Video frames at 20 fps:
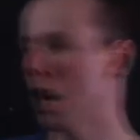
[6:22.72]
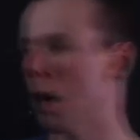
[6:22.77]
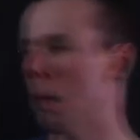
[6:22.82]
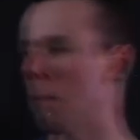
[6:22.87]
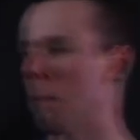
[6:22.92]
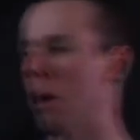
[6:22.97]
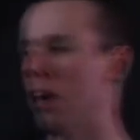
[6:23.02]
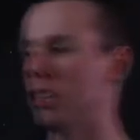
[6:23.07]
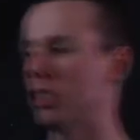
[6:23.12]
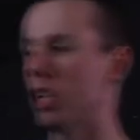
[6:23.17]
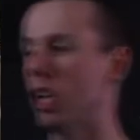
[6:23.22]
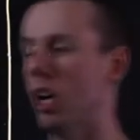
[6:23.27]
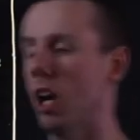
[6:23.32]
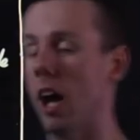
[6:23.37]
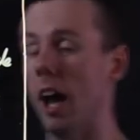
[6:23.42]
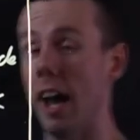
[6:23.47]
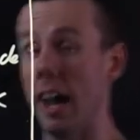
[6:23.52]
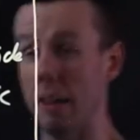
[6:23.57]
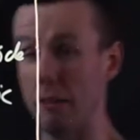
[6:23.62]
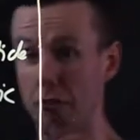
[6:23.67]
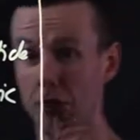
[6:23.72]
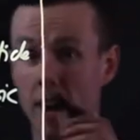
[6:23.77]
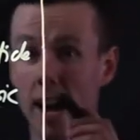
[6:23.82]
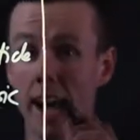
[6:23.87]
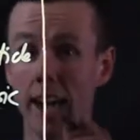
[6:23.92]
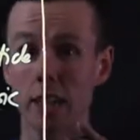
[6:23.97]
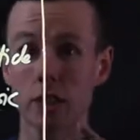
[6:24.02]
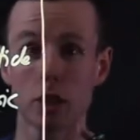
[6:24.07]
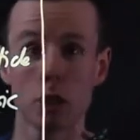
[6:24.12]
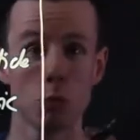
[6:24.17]
but in
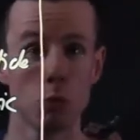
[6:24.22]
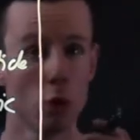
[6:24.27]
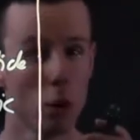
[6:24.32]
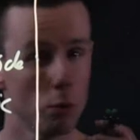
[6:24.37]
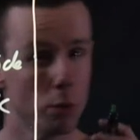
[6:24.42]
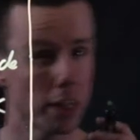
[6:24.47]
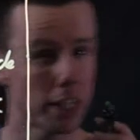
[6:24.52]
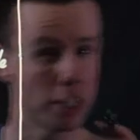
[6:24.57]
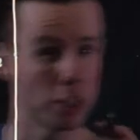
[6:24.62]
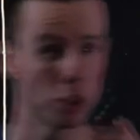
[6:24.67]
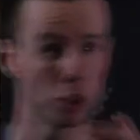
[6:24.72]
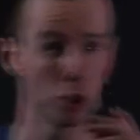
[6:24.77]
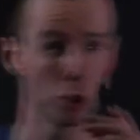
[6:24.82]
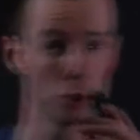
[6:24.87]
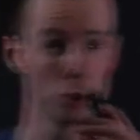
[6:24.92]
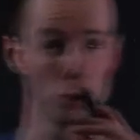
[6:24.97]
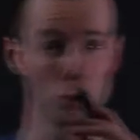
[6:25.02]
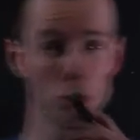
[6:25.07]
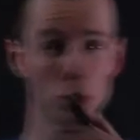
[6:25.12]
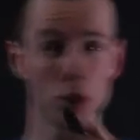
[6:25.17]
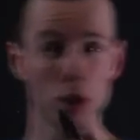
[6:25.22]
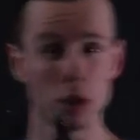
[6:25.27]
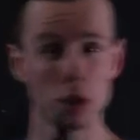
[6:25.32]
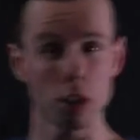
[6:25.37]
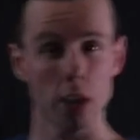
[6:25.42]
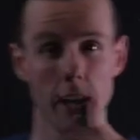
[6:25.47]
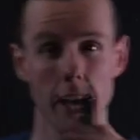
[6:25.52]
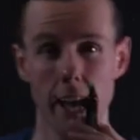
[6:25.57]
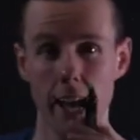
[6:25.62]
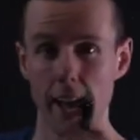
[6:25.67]
fact, what we can do,
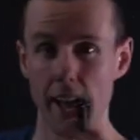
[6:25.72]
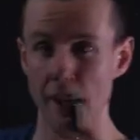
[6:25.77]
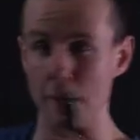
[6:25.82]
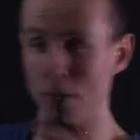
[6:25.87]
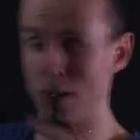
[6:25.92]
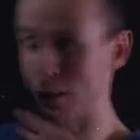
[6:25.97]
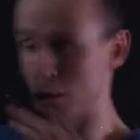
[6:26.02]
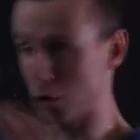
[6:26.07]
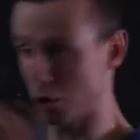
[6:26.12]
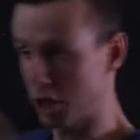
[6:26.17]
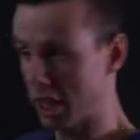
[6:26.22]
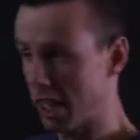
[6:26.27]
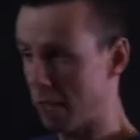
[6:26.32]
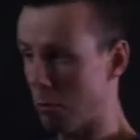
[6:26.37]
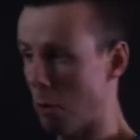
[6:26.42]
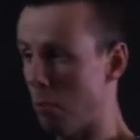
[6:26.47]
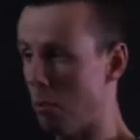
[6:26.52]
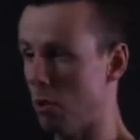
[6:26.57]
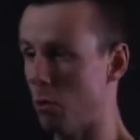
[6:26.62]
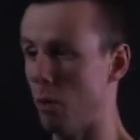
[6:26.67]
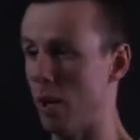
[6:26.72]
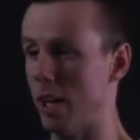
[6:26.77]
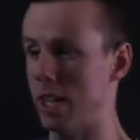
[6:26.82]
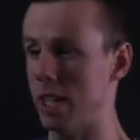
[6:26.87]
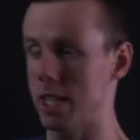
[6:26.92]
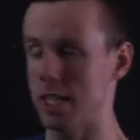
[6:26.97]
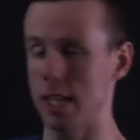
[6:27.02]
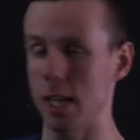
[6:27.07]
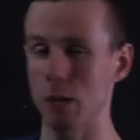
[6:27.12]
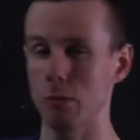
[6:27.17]
and you'll see in a moment why
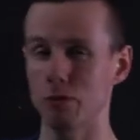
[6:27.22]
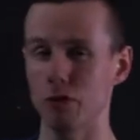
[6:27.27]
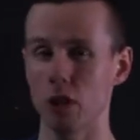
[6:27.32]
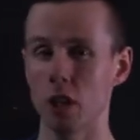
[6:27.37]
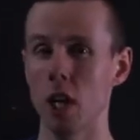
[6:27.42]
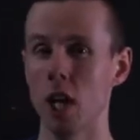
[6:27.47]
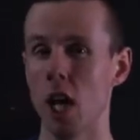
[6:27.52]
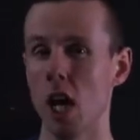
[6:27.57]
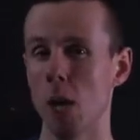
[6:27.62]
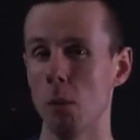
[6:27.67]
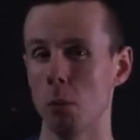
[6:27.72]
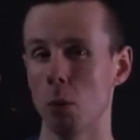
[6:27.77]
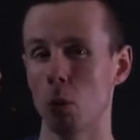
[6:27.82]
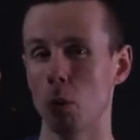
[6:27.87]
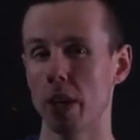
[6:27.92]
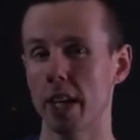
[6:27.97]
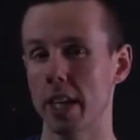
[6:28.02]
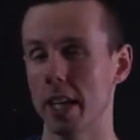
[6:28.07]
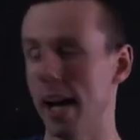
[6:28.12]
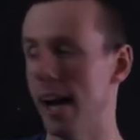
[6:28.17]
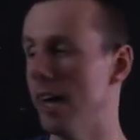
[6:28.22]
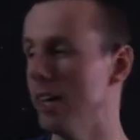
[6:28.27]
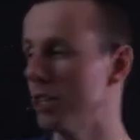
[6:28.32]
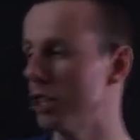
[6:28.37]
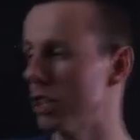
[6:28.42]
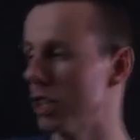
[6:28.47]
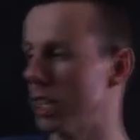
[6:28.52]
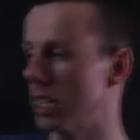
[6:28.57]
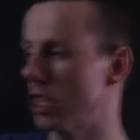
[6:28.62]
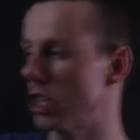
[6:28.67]
this is helpful, but we can
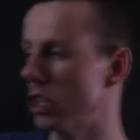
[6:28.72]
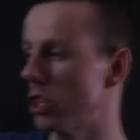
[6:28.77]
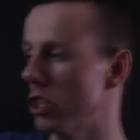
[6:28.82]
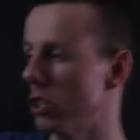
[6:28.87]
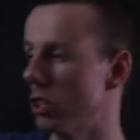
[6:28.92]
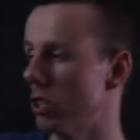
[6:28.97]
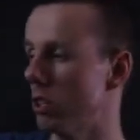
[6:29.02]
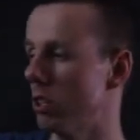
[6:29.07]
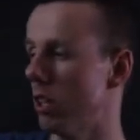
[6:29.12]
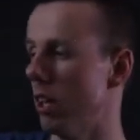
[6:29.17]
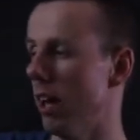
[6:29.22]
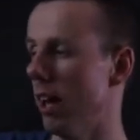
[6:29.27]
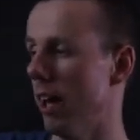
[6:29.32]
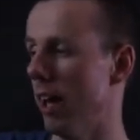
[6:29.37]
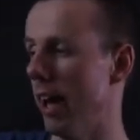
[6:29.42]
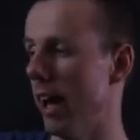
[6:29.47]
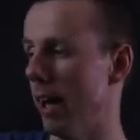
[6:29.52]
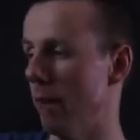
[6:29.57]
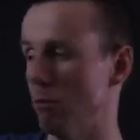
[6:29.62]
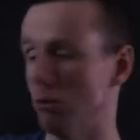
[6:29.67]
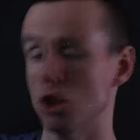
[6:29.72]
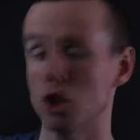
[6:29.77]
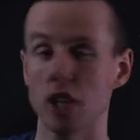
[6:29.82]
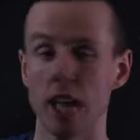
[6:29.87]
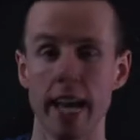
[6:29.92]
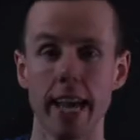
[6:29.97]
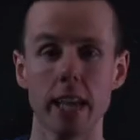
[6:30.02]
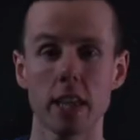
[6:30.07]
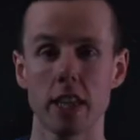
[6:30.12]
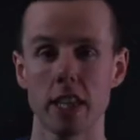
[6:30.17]
actually
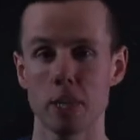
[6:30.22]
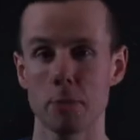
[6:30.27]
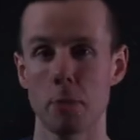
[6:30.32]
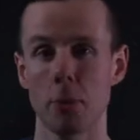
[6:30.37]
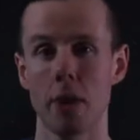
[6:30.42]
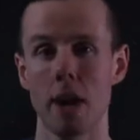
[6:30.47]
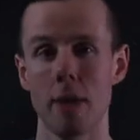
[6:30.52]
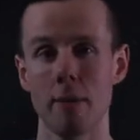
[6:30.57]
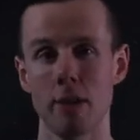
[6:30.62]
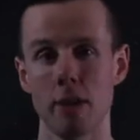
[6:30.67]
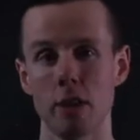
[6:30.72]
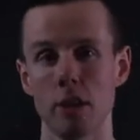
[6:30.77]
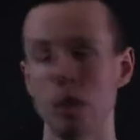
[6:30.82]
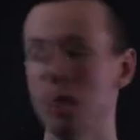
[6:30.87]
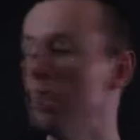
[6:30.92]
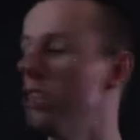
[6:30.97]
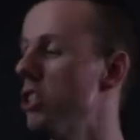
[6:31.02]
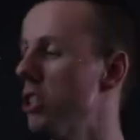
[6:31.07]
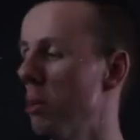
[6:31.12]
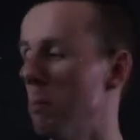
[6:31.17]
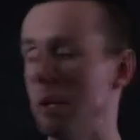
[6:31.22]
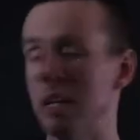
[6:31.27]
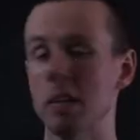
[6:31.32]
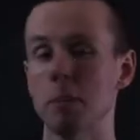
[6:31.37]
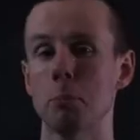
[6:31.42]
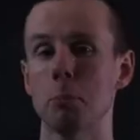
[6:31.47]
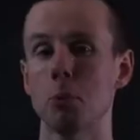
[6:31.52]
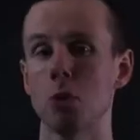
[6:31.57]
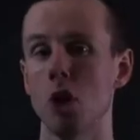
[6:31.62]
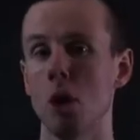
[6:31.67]
take this parameter to be the
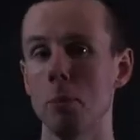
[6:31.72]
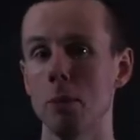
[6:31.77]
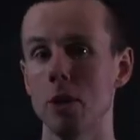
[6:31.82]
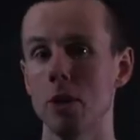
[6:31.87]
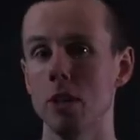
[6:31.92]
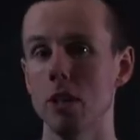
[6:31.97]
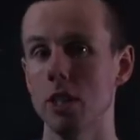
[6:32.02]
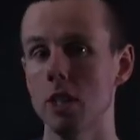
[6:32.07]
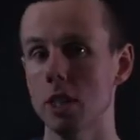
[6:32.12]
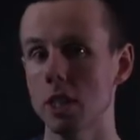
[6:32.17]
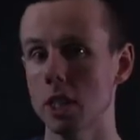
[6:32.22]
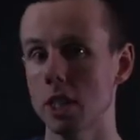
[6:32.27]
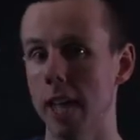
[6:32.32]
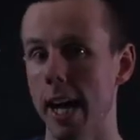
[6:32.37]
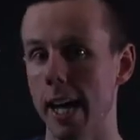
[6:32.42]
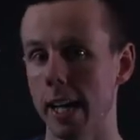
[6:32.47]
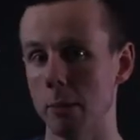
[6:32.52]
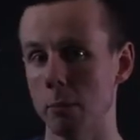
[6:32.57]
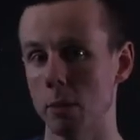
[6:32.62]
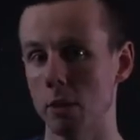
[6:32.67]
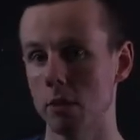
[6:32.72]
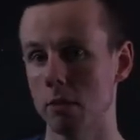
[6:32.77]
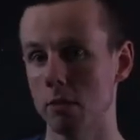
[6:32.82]
proper time.